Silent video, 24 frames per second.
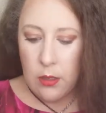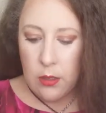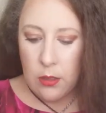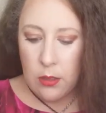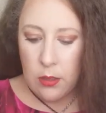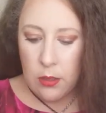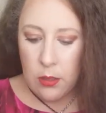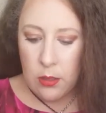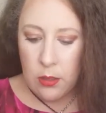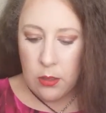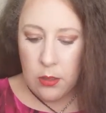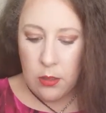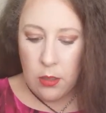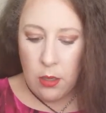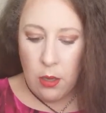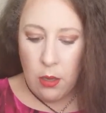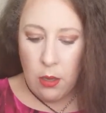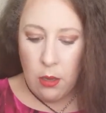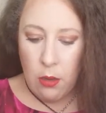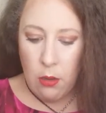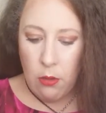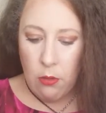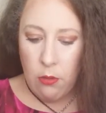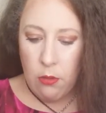
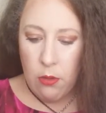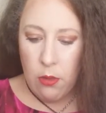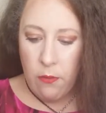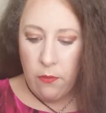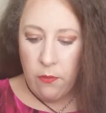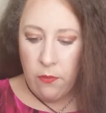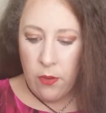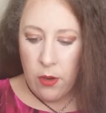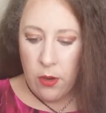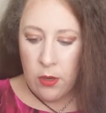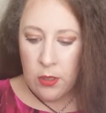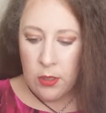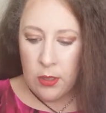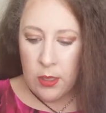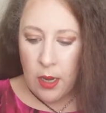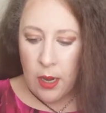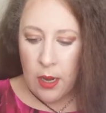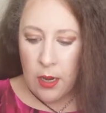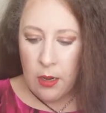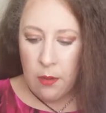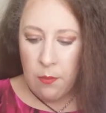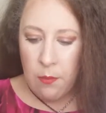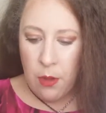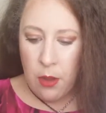So the first
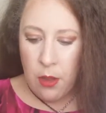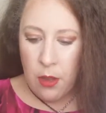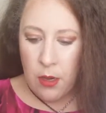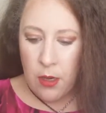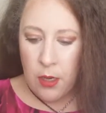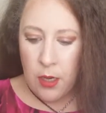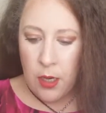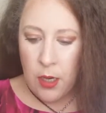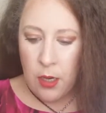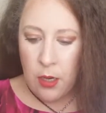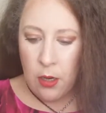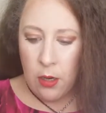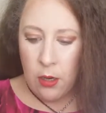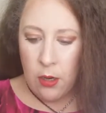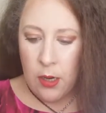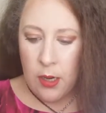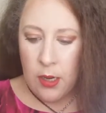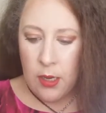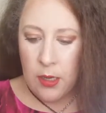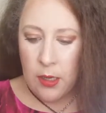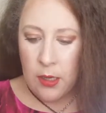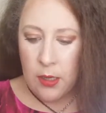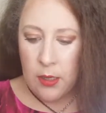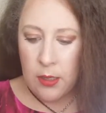item on here
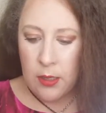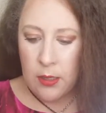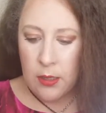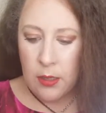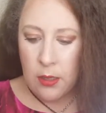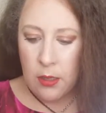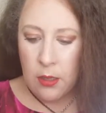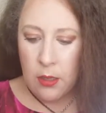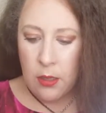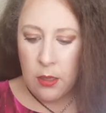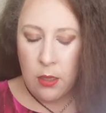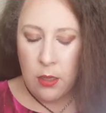is